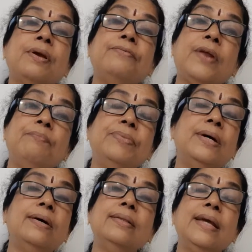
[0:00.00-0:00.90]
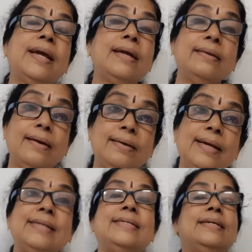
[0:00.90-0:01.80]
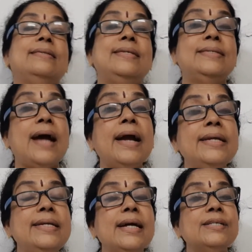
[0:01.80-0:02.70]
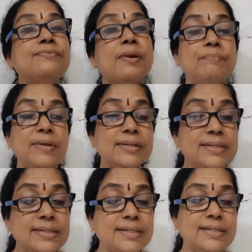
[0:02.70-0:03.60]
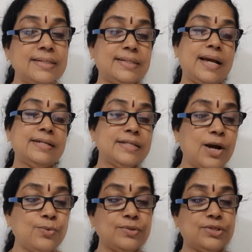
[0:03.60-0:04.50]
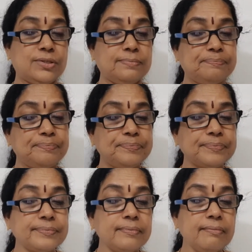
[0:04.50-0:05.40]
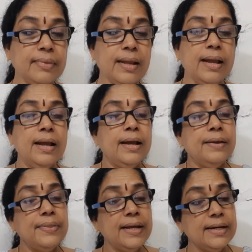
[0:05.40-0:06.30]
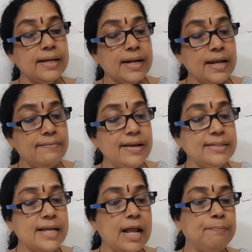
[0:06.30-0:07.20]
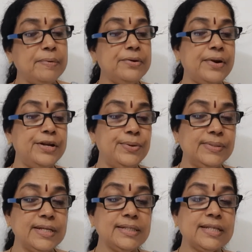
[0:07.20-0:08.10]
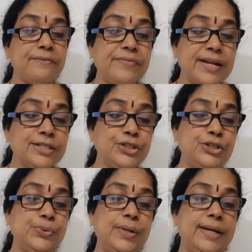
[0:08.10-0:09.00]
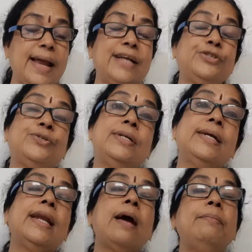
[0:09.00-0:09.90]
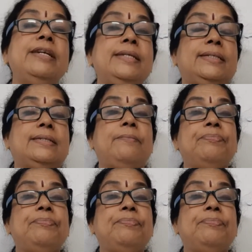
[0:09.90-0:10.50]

from they can get these ideas from the cities and towns. Then railways help in reducing sufferings during natural calamities.